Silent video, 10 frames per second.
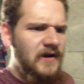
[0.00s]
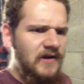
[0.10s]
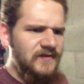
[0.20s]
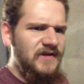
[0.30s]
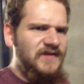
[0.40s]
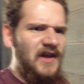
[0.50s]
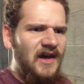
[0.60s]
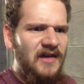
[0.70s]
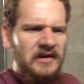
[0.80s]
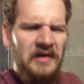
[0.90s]
I was just
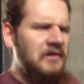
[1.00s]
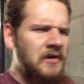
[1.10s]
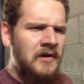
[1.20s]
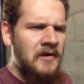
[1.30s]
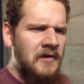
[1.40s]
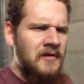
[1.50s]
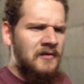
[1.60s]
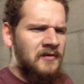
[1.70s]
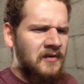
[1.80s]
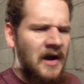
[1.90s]
like,
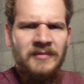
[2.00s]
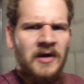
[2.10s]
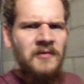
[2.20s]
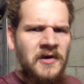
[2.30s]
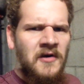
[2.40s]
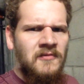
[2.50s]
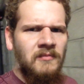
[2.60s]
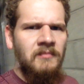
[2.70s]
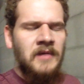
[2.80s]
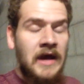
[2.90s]
I'm going
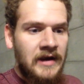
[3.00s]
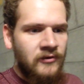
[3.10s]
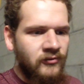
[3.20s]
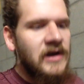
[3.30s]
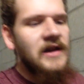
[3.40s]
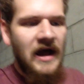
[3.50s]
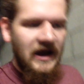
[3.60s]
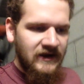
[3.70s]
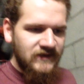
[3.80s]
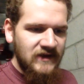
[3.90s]
home. And I
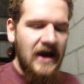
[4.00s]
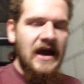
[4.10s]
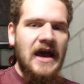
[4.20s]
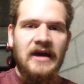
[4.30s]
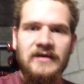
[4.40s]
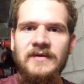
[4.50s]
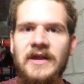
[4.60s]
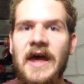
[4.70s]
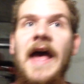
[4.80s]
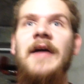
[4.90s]
realized I had
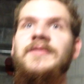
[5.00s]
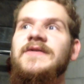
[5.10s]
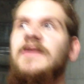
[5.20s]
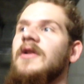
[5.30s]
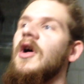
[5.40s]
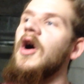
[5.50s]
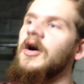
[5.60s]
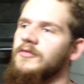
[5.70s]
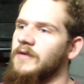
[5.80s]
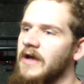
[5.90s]
the app still
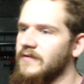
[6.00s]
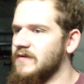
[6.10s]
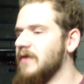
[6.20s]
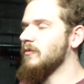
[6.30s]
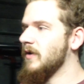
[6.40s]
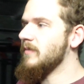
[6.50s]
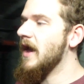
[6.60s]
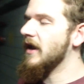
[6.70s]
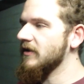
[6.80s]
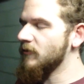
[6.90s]
on when I was on the way
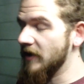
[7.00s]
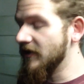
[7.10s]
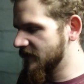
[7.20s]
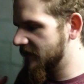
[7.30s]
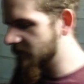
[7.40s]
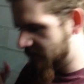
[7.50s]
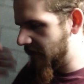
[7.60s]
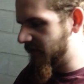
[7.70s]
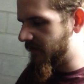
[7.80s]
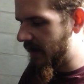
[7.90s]
back, when I was
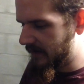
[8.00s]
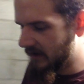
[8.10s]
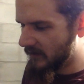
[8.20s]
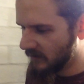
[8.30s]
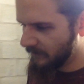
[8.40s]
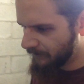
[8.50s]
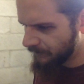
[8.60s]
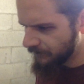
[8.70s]
coming back here.